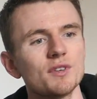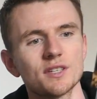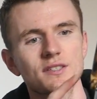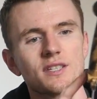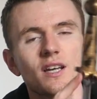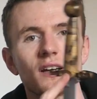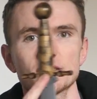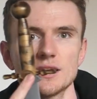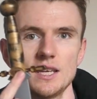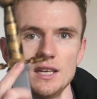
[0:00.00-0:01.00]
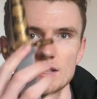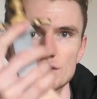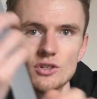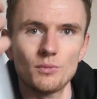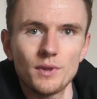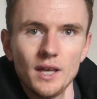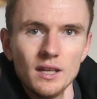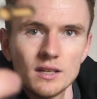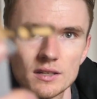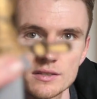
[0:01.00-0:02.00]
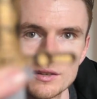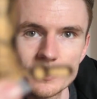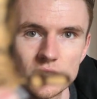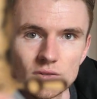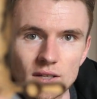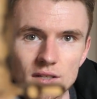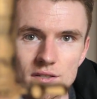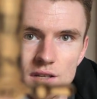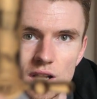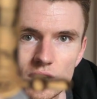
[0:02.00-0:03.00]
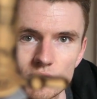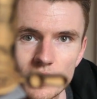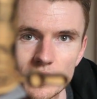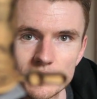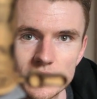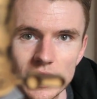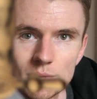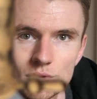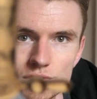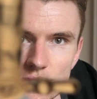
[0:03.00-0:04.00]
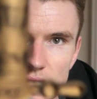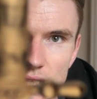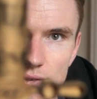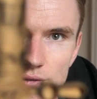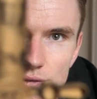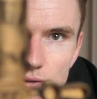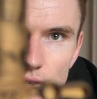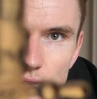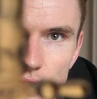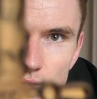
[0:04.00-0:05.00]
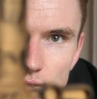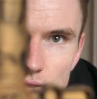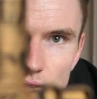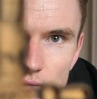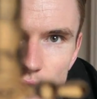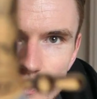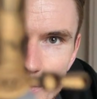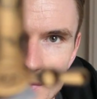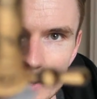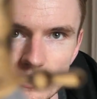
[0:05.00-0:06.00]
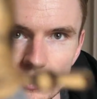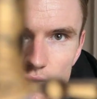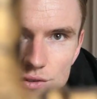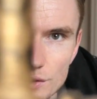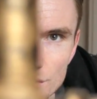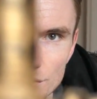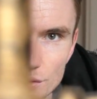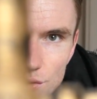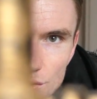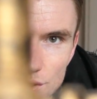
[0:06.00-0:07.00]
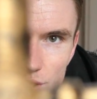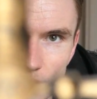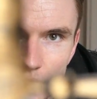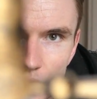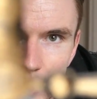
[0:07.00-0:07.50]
which says CRT at the top there. So Cinderella's Round Table. Try and get it in focus. Don't focus on me, focus on the sword.